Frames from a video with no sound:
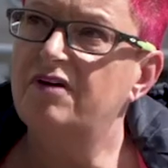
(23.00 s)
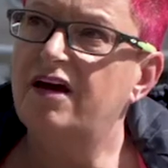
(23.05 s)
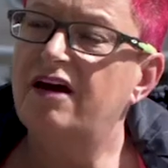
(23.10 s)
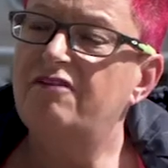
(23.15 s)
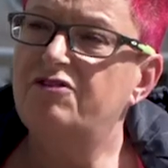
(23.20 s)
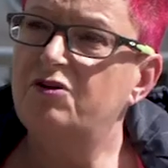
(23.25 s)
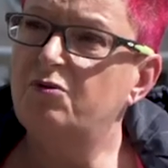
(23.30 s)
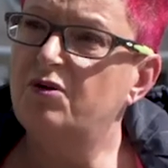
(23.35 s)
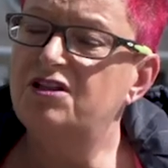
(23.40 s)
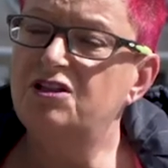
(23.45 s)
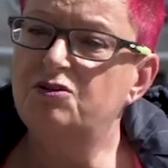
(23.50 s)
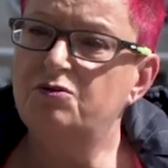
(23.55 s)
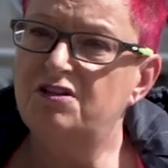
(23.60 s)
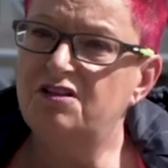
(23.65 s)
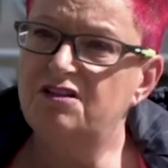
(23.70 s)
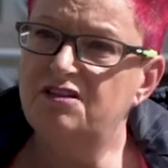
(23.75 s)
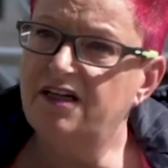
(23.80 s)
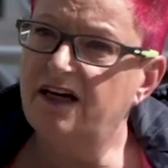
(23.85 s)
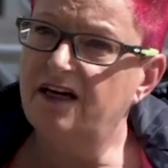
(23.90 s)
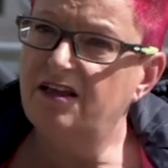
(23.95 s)
everyone to
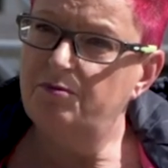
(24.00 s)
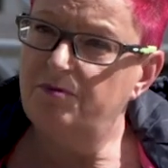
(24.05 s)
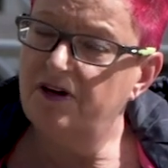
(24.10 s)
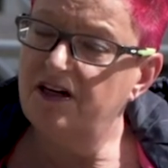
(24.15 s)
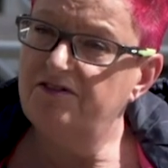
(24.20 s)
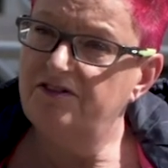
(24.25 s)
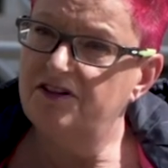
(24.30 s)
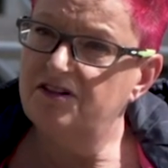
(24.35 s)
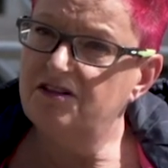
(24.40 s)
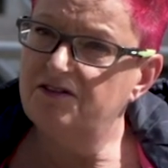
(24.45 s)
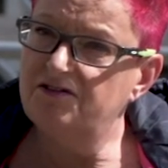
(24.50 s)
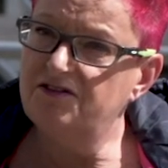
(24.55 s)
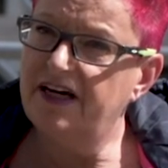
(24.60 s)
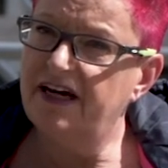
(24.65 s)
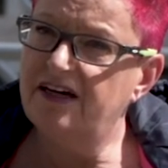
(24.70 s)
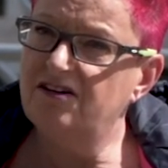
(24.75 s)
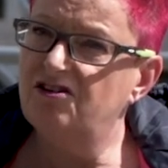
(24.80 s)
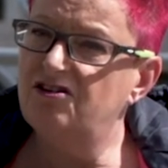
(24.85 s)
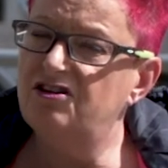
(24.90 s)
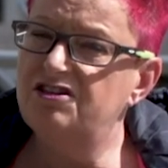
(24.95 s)
understand the benefits of
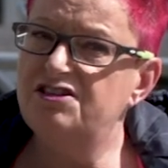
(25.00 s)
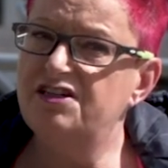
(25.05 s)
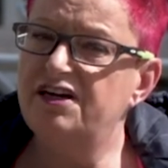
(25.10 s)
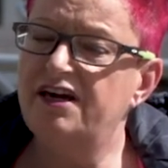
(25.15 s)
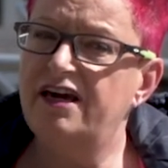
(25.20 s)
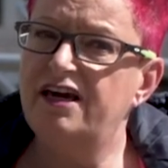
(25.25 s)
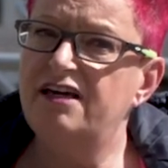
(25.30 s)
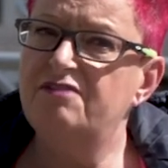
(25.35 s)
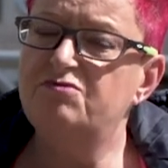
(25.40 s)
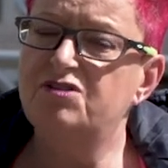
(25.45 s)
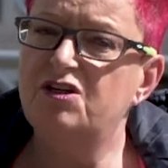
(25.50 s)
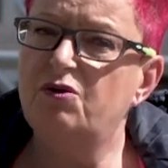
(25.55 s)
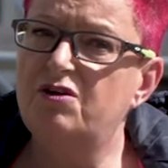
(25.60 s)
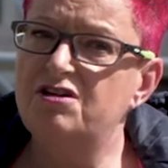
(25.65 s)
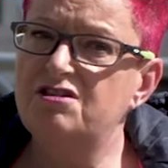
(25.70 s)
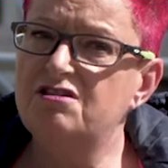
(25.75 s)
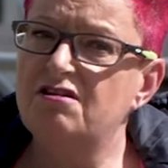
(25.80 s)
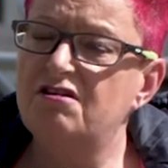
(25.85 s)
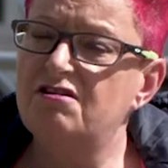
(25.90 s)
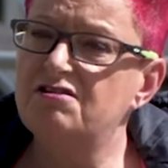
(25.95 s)
technology, so
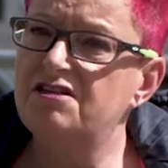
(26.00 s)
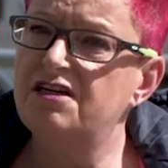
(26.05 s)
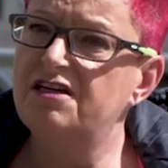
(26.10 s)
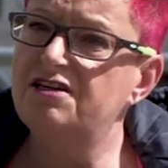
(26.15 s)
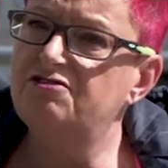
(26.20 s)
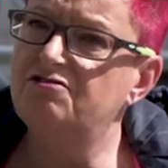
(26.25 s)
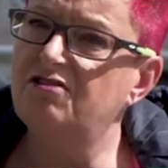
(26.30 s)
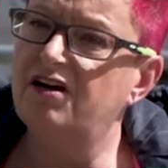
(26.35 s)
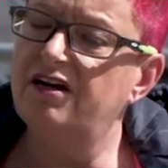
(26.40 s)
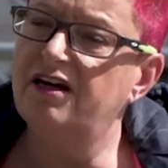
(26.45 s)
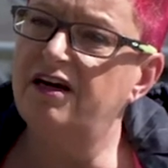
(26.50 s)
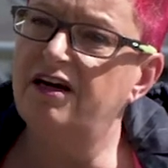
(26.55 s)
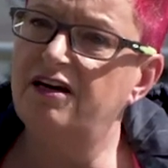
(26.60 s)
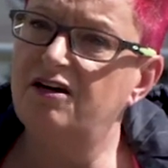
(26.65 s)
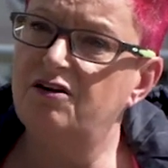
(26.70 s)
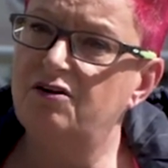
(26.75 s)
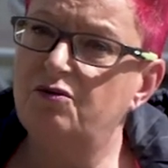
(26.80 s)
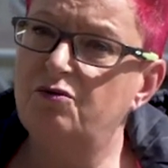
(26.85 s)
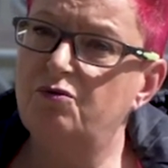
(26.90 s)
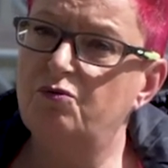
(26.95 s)
I started
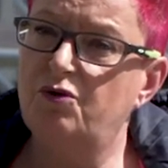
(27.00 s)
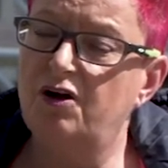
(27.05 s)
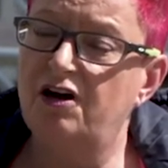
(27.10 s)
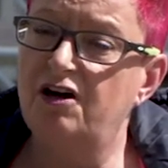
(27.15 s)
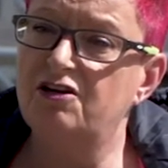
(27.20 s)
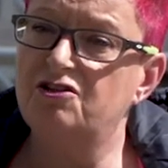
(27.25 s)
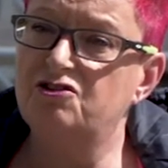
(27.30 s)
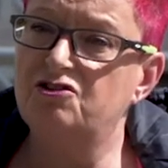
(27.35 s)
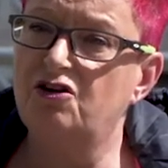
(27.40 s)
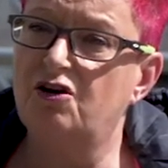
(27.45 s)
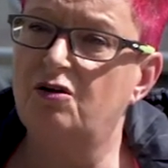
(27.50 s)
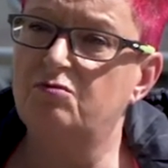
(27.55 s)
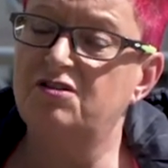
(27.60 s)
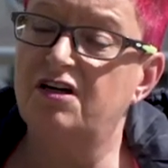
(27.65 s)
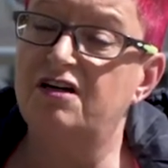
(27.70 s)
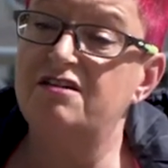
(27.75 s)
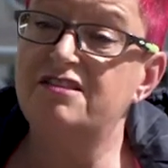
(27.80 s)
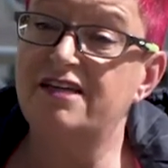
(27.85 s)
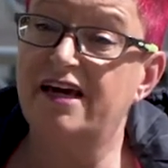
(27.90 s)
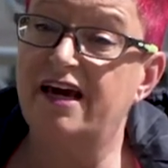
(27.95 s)
running workshops,
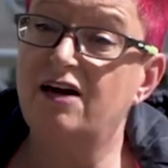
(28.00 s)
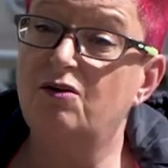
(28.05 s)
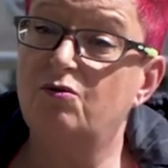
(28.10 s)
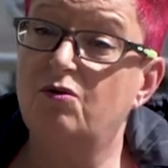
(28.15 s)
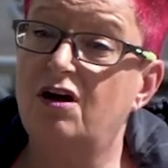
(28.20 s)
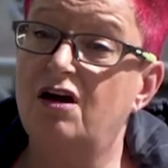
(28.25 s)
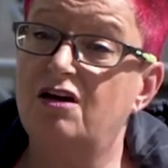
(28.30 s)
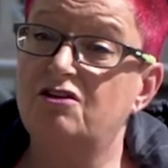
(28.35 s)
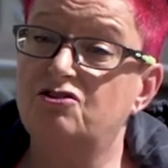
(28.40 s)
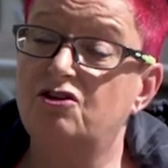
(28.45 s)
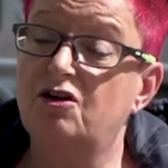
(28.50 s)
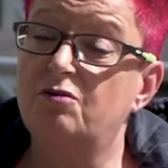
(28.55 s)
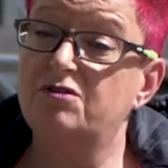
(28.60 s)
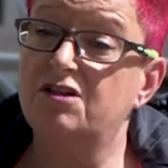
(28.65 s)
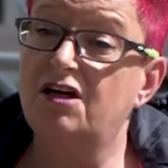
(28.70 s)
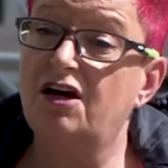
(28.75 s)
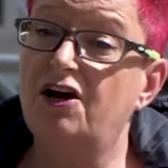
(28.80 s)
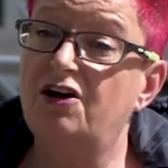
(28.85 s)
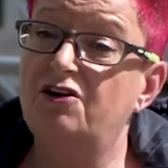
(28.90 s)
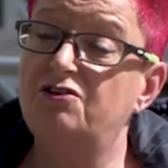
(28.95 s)
like tech workshops,
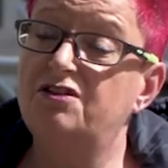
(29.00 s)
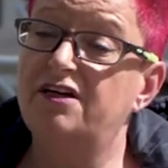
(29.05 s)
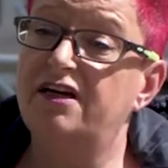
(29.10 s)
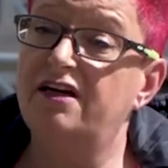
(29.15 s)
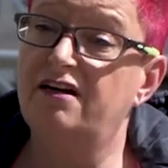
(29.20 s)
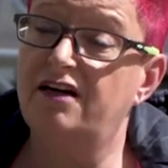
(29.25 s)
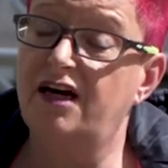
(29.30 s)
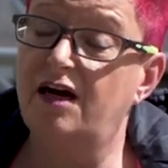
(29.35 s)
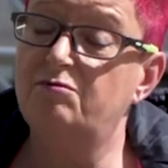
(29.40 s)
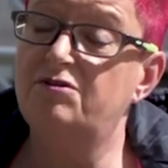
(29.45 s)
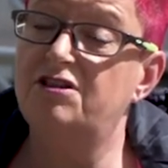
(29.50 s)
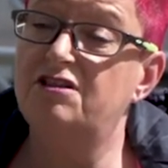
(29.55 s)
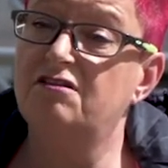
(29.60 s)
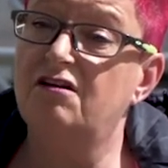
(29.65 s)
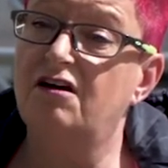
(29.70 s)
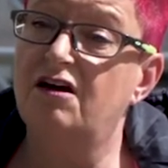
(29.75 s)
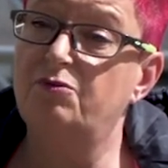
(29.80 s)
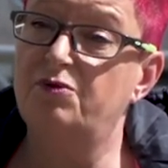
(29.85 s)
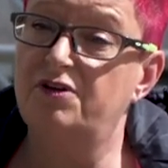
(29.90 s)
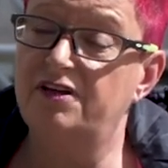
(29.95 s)
coding and app
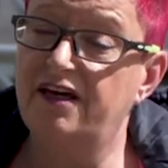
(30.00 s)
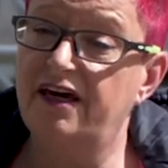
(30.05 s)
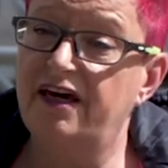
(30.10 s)
design with